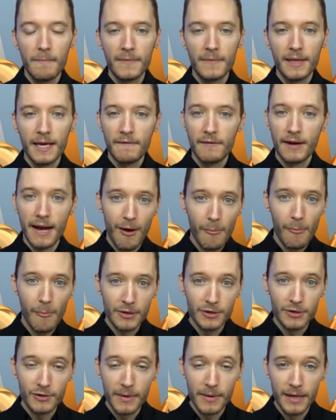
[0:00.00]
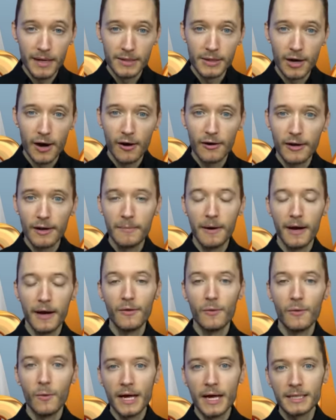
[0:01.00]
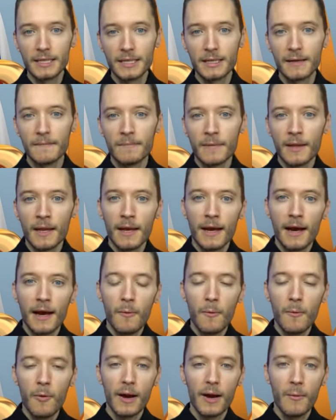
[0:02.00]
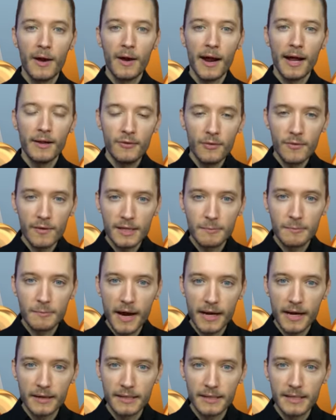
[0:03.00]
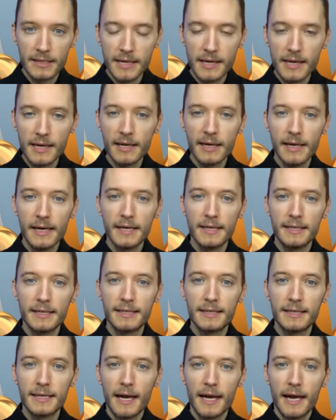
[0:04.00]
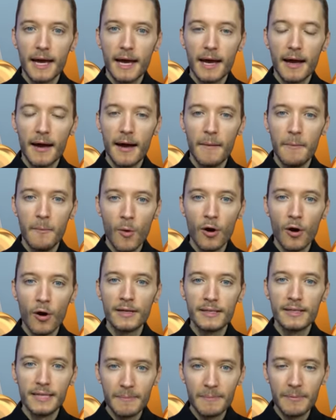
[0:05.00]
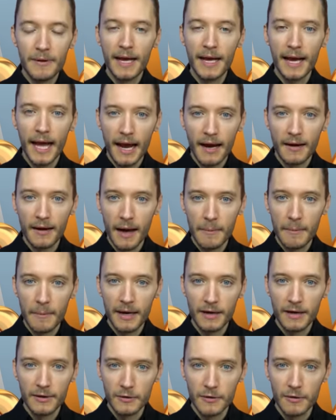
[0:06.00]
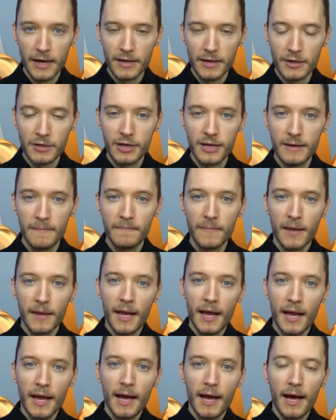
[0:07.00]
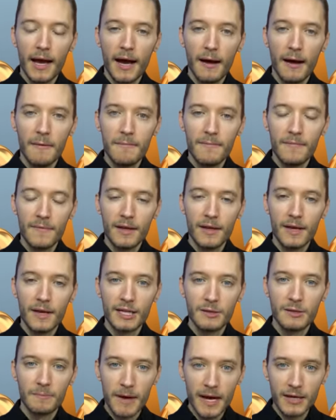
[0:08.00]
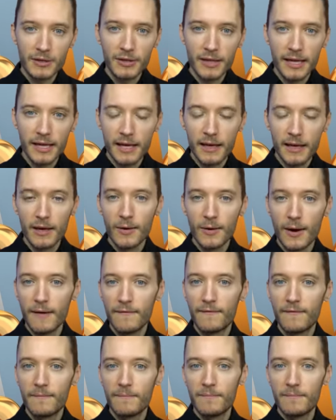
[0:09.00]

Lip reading: given how much they're being targeted by the West. What I do expect to see is a more deepening economic integration, especially, you know,